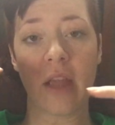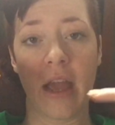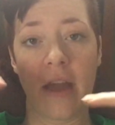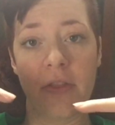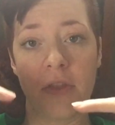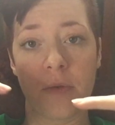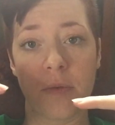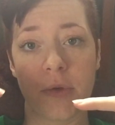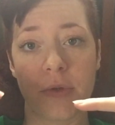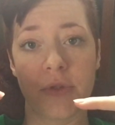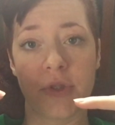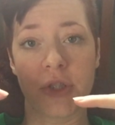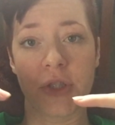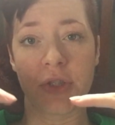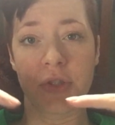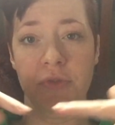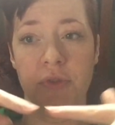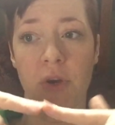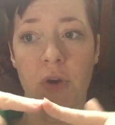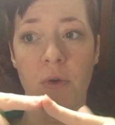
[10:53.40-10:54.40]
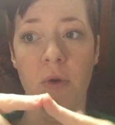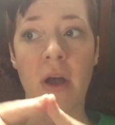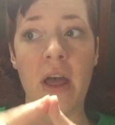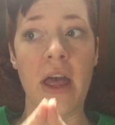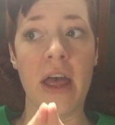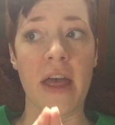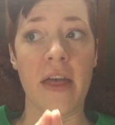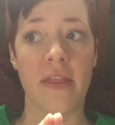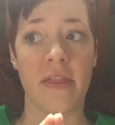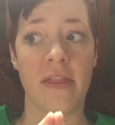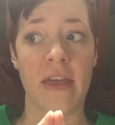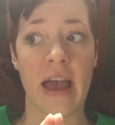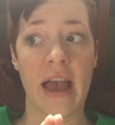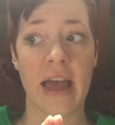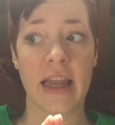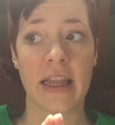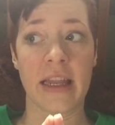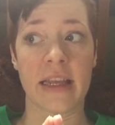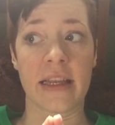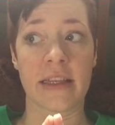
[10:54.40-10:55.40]
and the roots just grow.
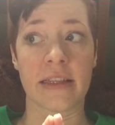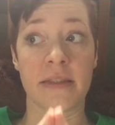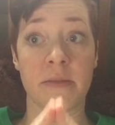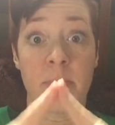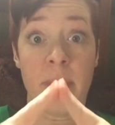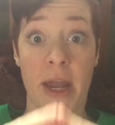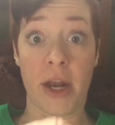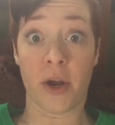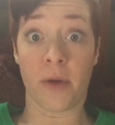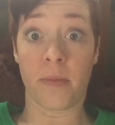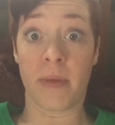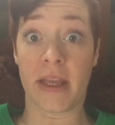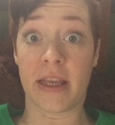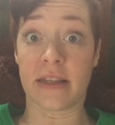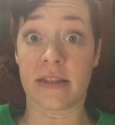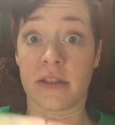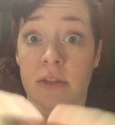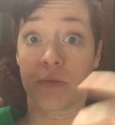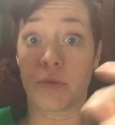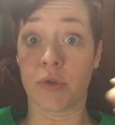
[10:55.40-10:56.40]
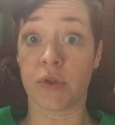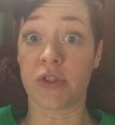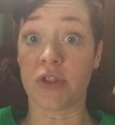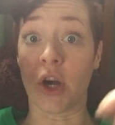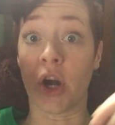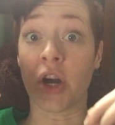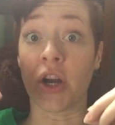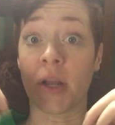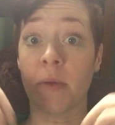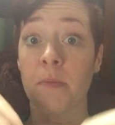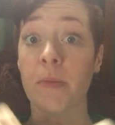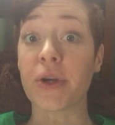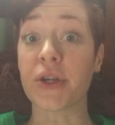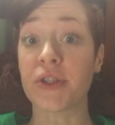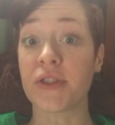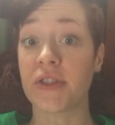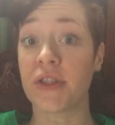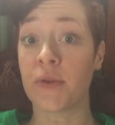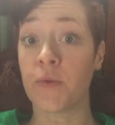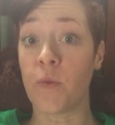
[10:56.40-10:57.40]
That is better because the roots aren't
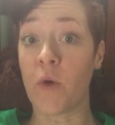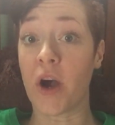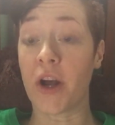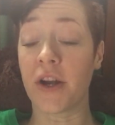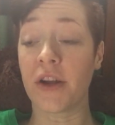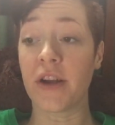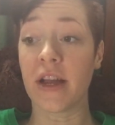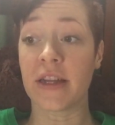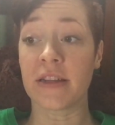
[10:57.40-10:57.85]
immersed in water,